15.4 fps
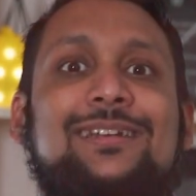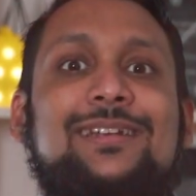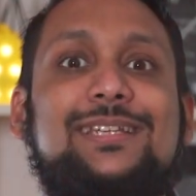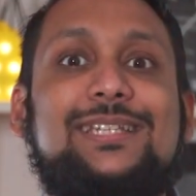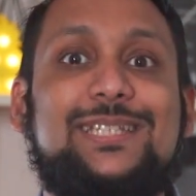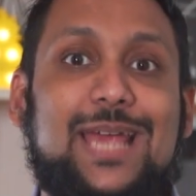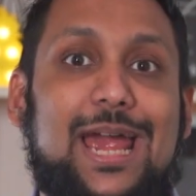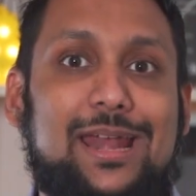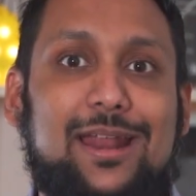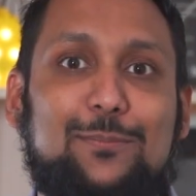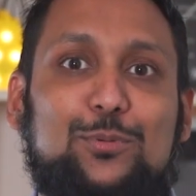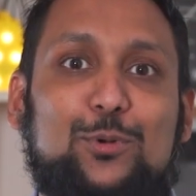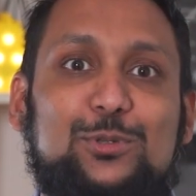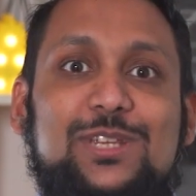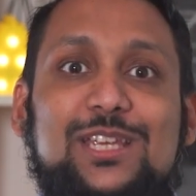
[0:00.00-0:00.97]
The
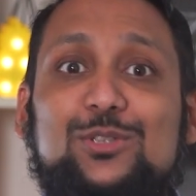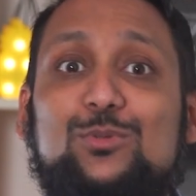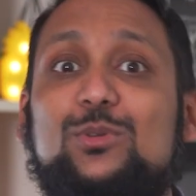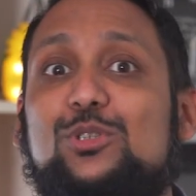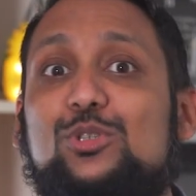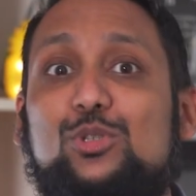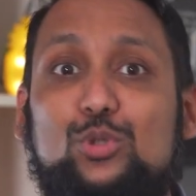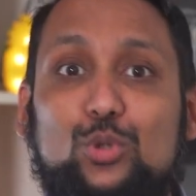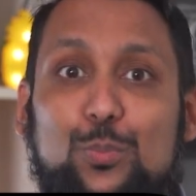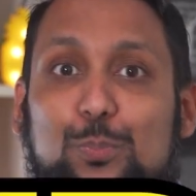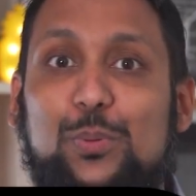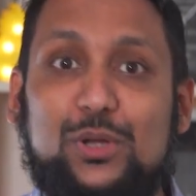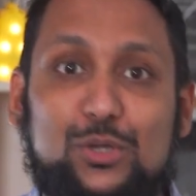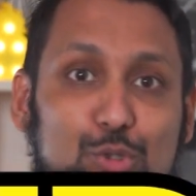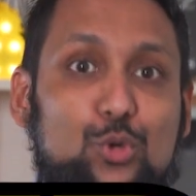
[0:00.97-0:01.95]
sign-up process was
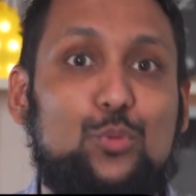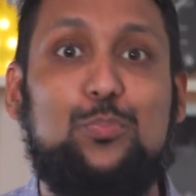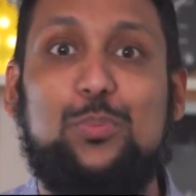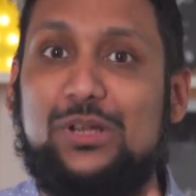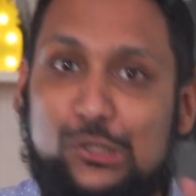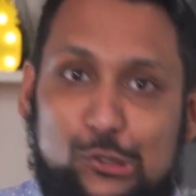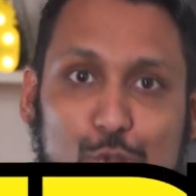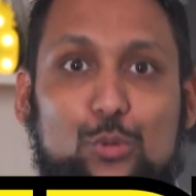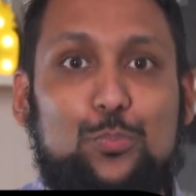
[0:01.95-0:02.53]
super duper